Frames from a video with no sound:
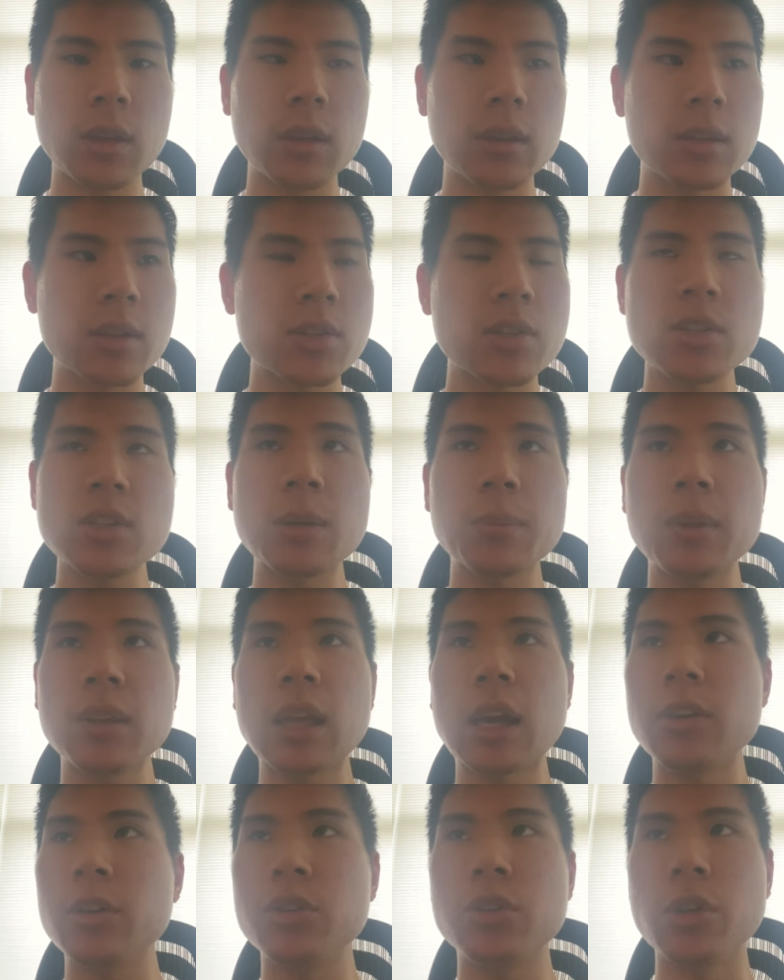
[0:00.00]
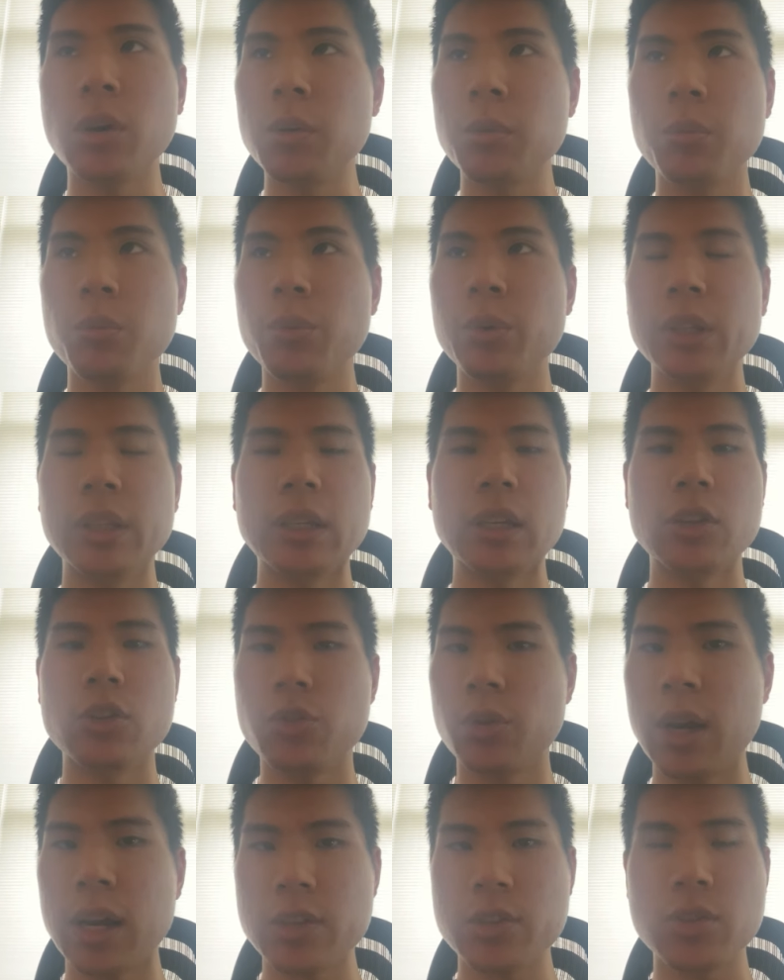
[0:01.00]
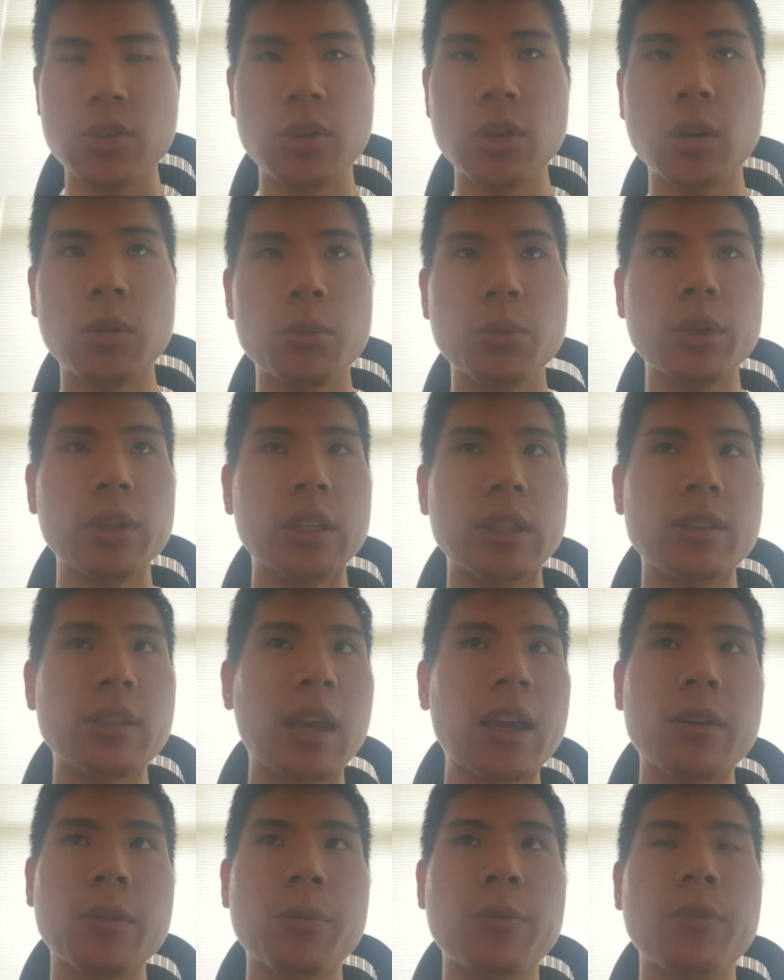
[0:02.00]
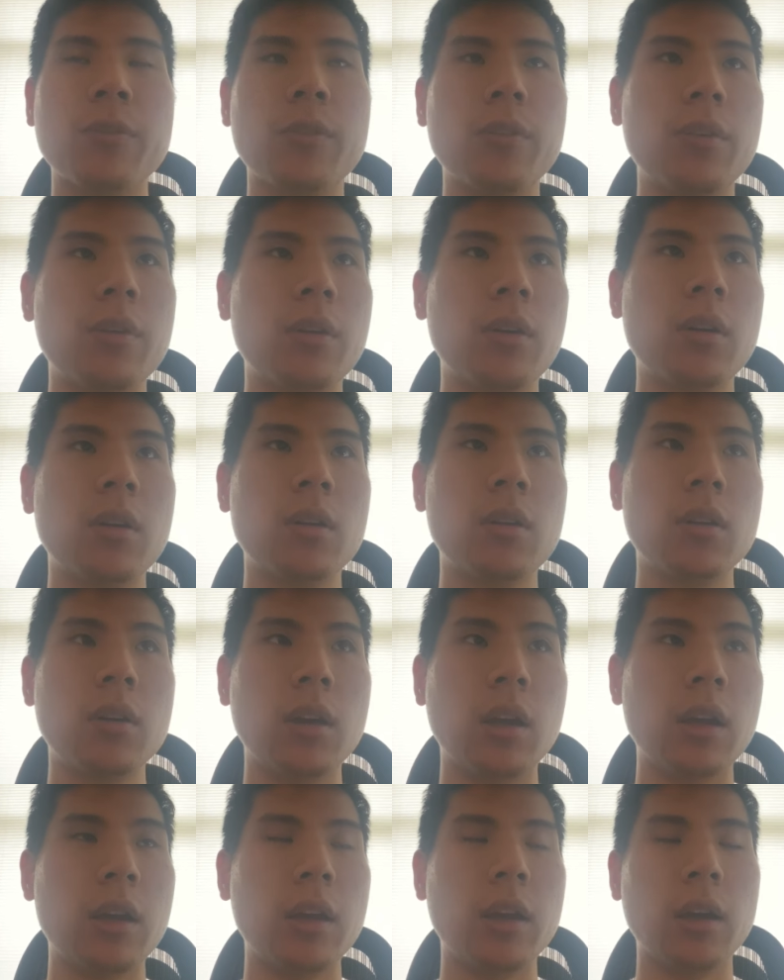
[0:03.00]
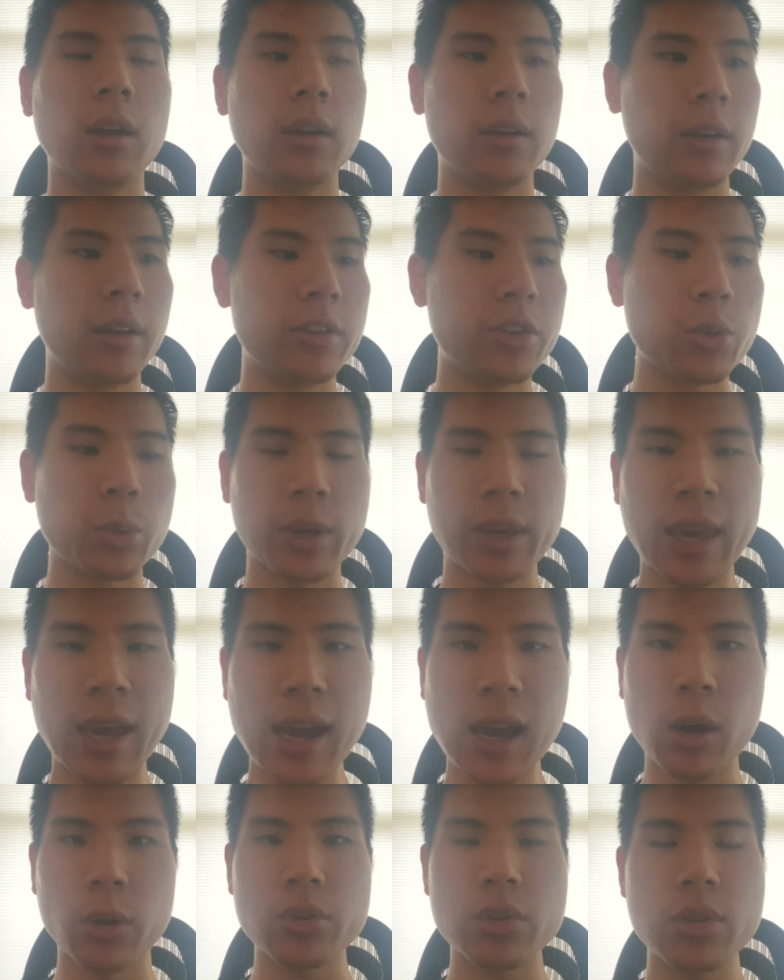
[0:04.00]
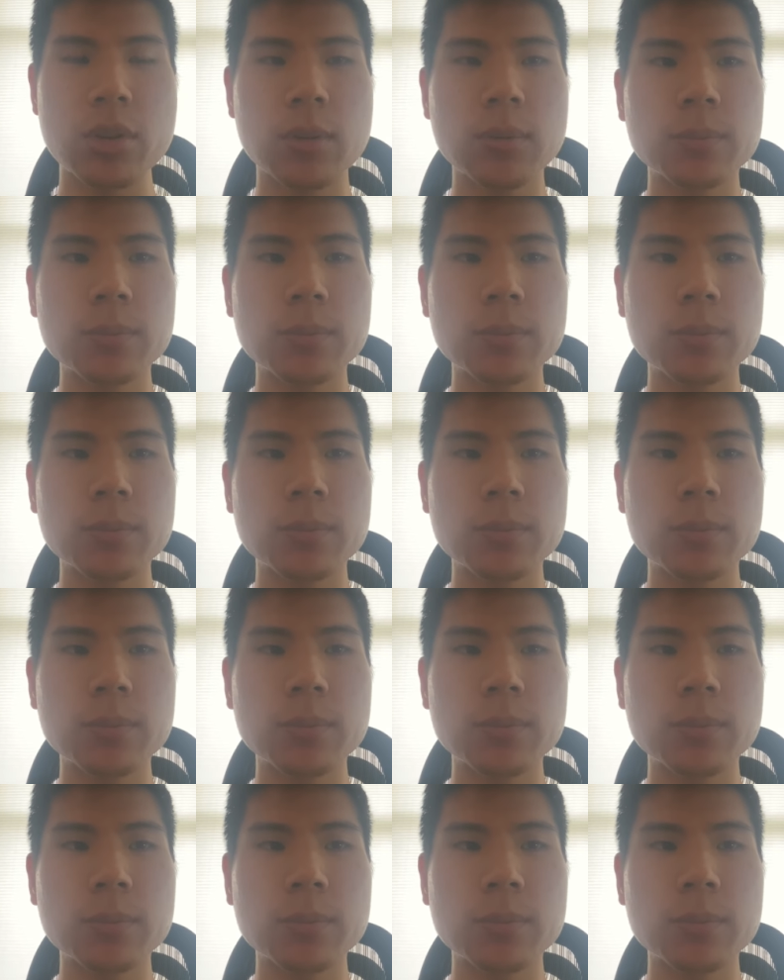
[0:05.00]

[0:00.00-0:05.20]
This is something that you don't really address. You don't really take uh, uh, into account.